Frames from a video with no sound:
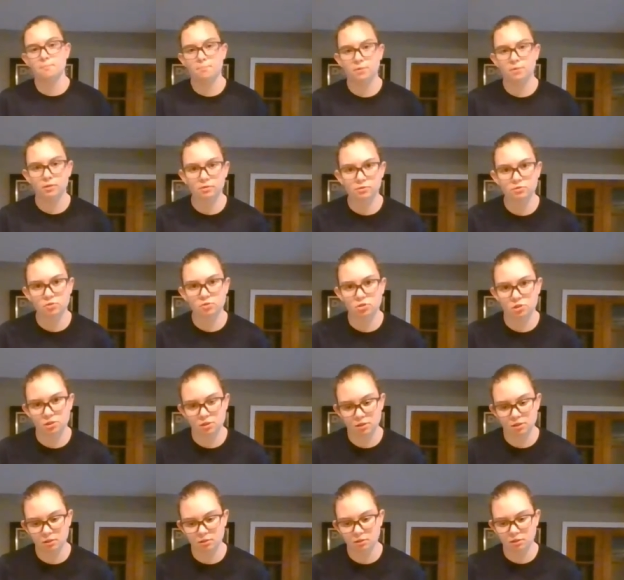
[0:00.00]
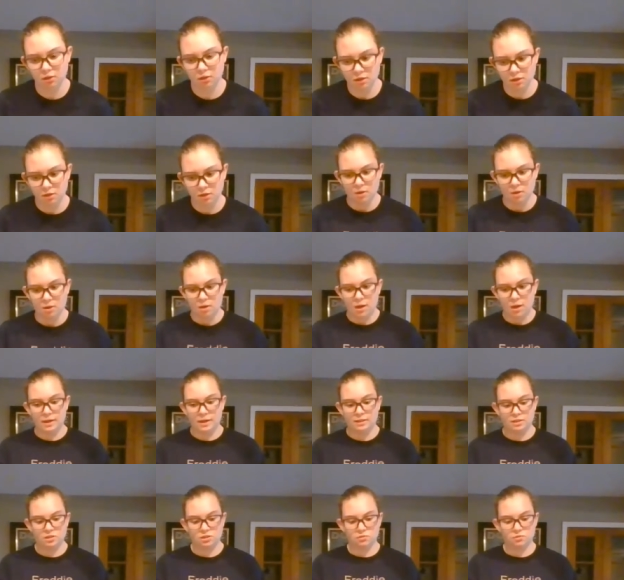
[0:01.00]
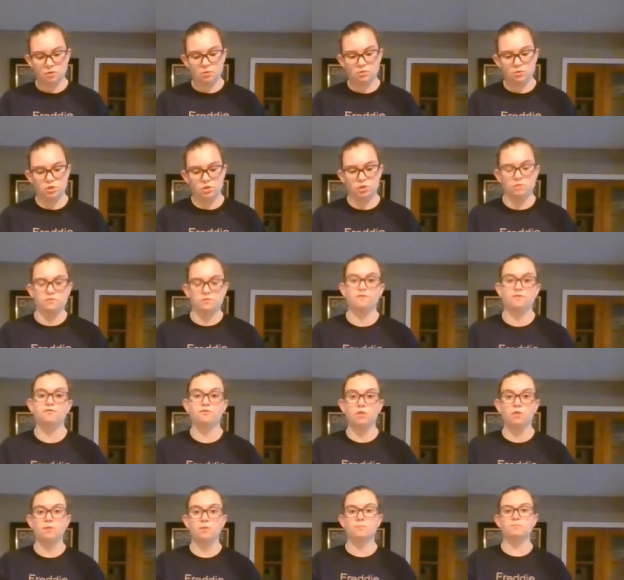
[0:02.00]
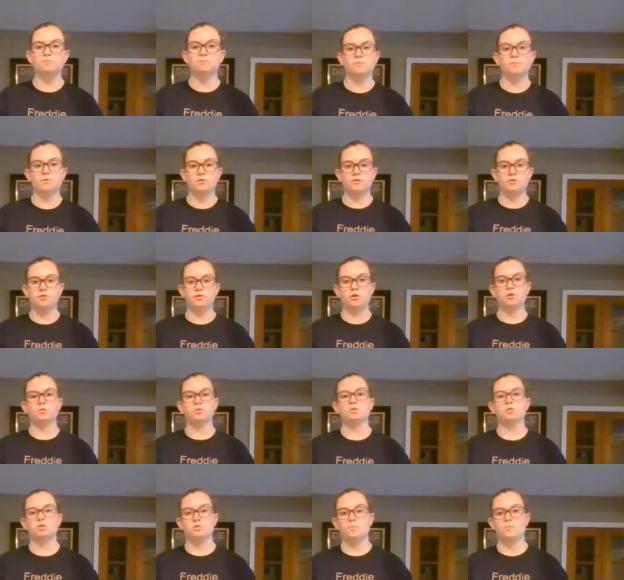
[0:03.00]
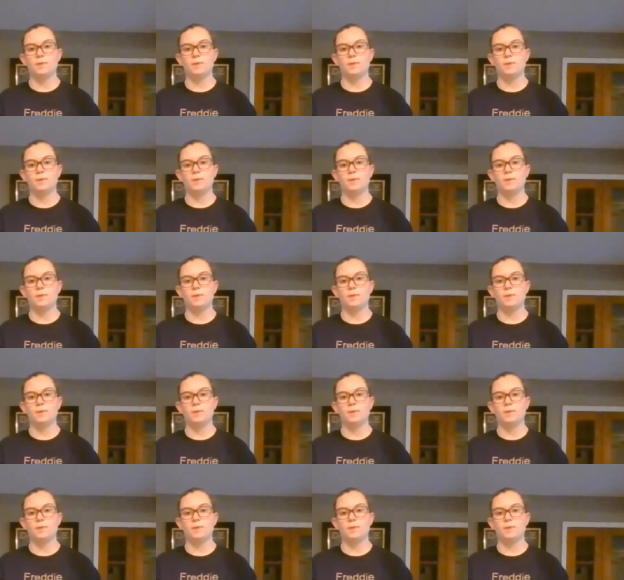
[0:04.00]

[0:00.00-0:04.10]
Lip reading: pollution and erosion from those